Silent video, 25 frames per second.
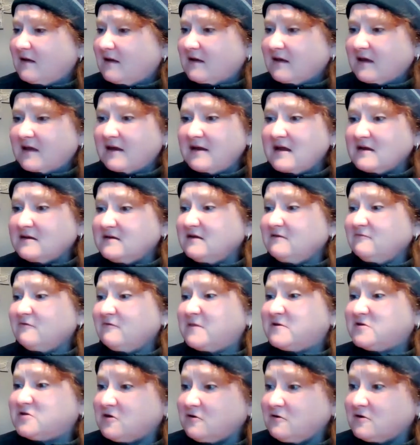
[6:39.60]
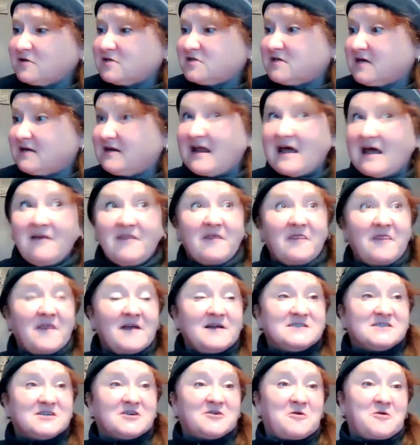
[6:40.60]
connecting with church, and now that
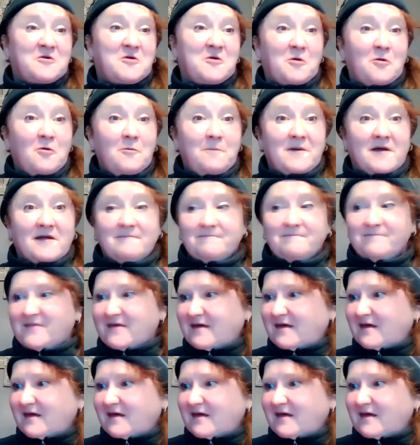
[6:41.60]
things are going to open,